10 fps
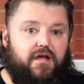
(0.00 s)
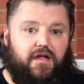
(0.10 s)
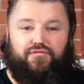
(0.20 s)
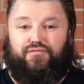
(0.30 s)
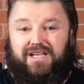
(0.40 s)

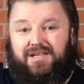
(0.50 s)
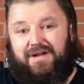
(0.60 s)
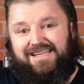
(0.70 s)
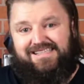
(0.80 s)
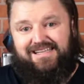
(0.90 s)
It's really
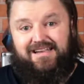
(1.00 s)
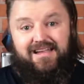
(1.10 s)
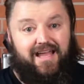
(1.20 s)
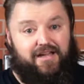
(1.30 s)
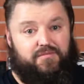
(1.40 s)
basic,
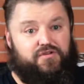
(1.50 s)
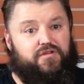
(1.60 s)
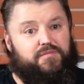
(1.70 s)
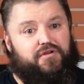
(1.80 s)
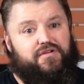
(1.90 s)
and I'm
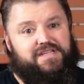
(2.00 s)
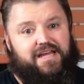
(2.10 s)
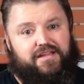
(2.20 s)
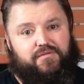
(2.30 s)
sure the pros out